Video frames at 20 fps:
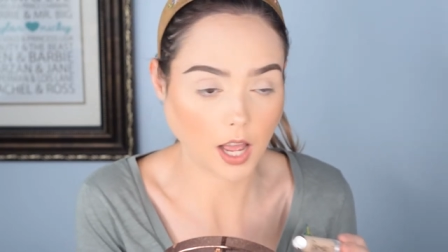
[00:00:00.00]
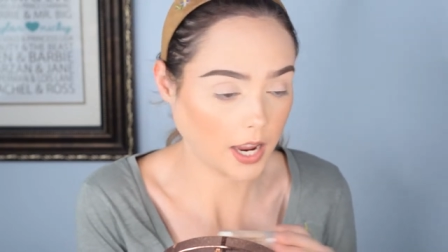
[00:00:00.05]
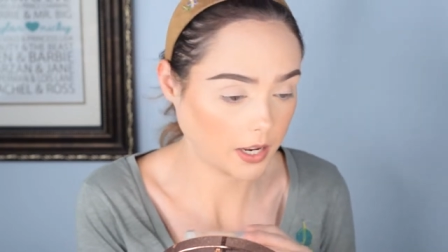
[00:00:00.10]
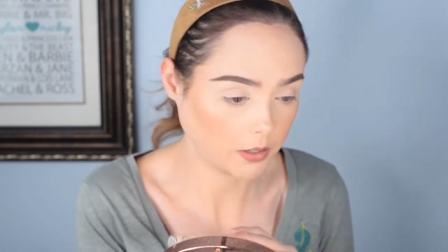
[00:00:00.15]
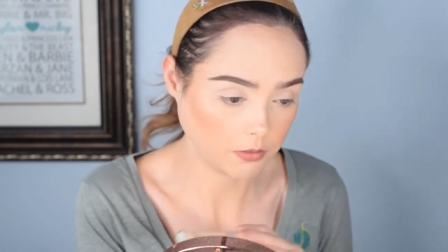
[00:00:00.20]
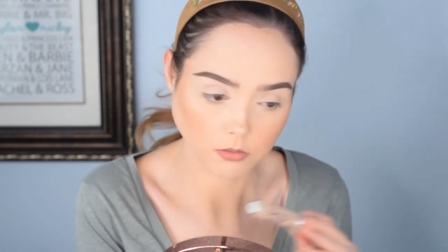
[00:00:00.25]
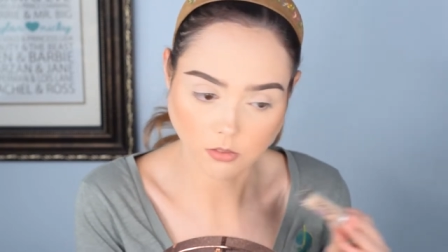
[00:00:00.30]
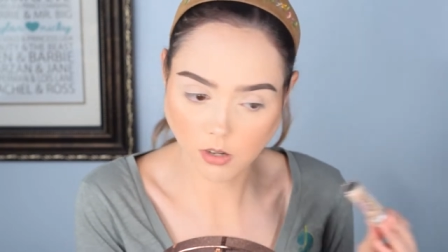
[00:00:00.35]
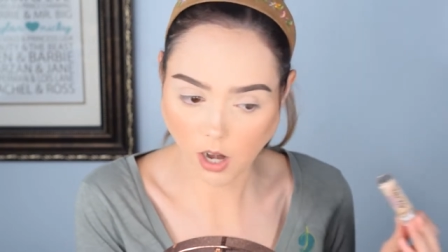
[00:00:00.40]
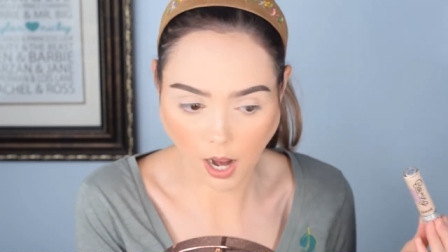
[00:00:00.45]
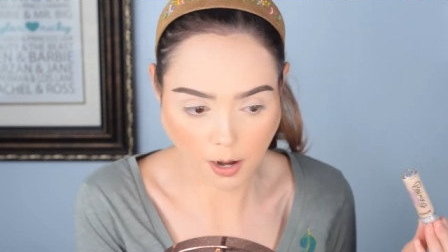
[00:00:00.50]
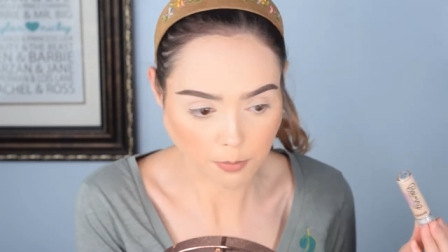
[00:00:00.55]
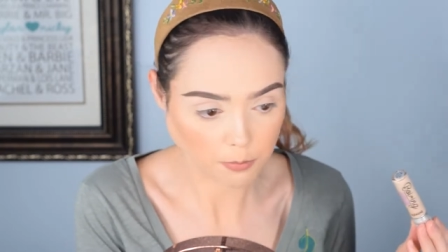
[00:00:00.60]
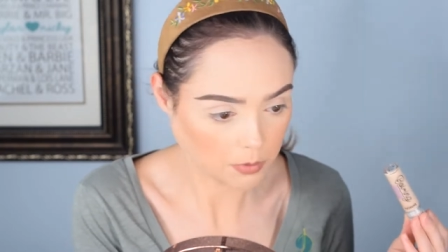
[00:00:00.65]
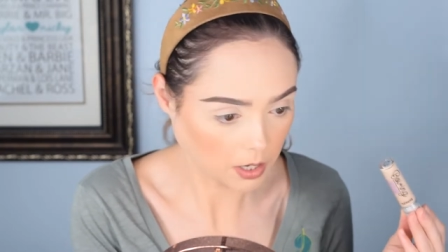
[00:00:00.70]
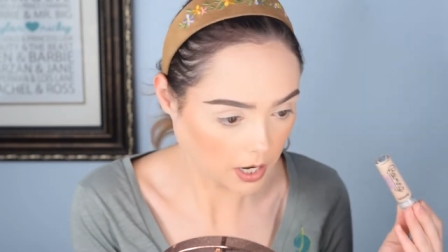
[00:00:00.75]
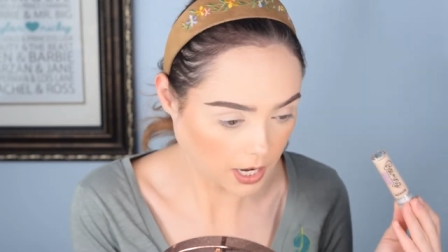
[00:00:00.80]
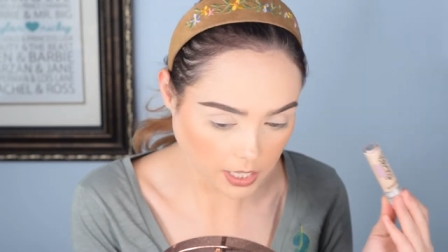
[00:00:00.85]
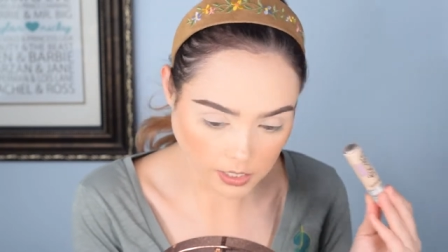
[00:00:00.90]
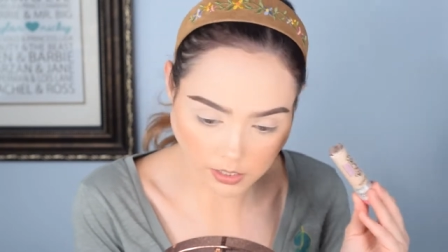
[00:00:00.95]
I
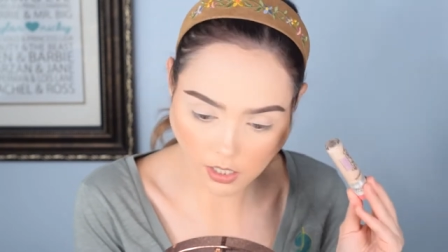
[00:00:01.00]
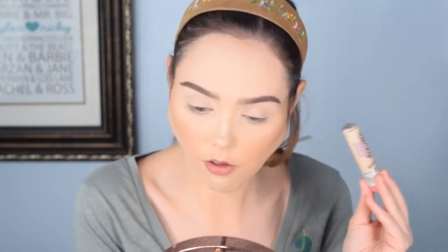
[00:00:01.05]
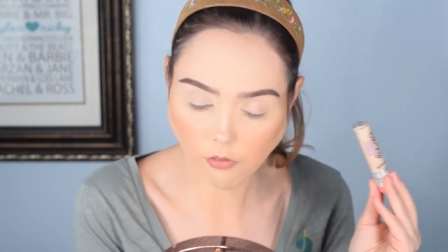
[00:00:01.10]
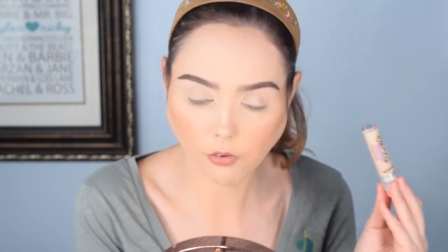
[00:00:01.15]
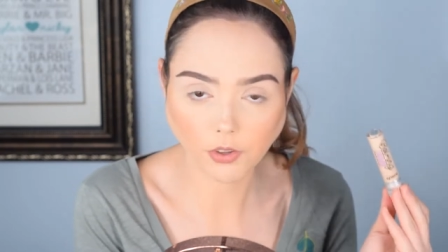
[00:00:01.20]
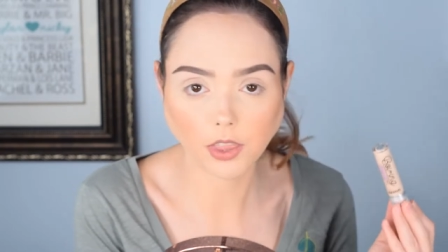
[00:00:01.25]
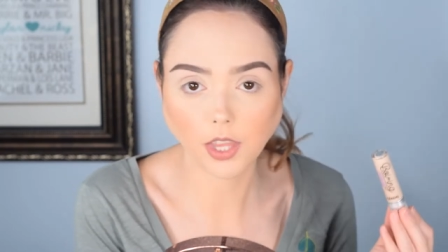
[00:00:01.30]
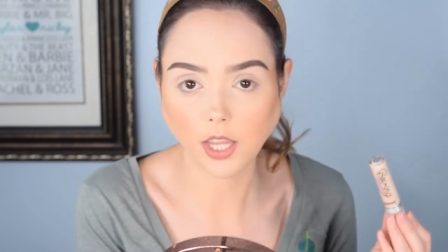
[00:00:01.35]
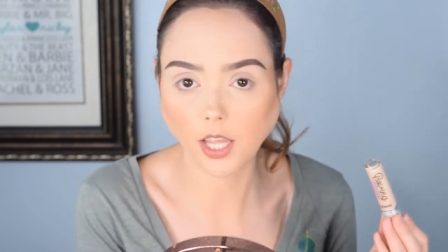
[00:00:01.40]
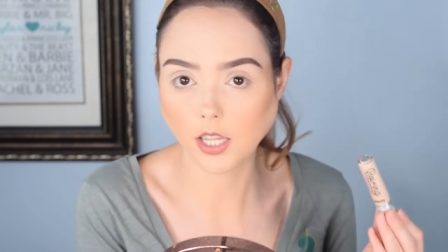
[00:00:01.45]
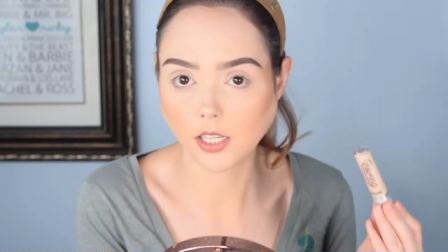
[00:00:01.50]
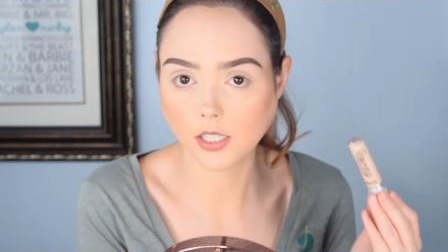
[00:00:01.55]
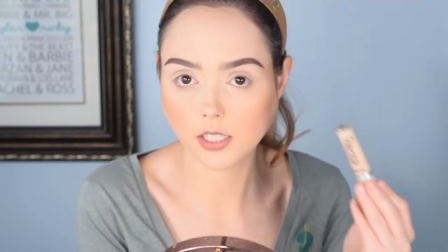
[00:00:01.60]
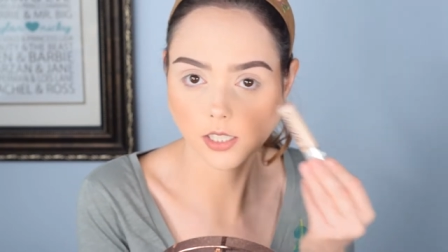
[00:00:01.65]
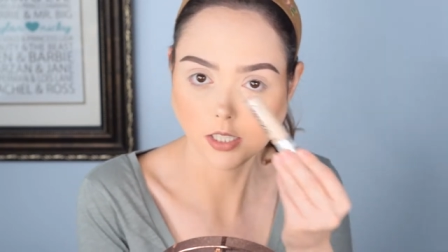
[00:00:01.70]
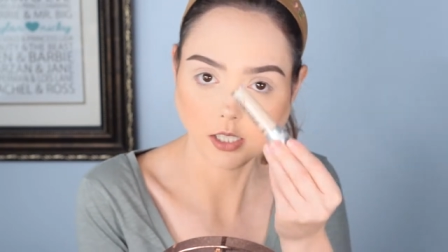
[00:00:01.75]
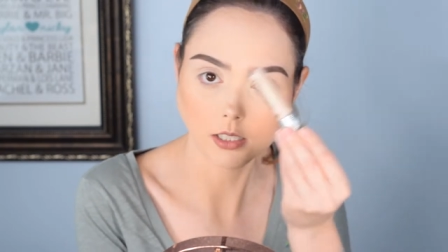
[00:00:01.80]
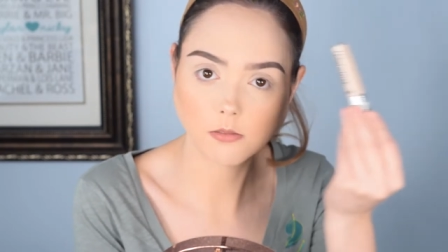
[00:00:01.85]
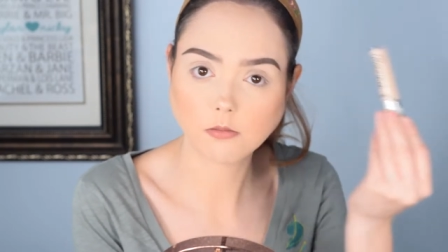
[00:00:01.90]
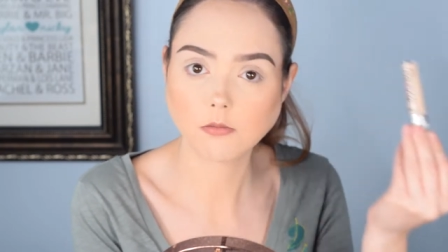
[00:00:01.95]
I'm in love with
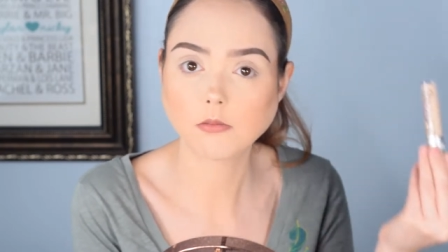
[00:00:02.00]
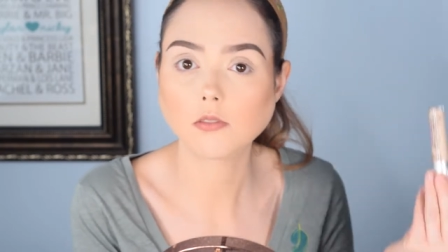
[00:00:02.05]
it.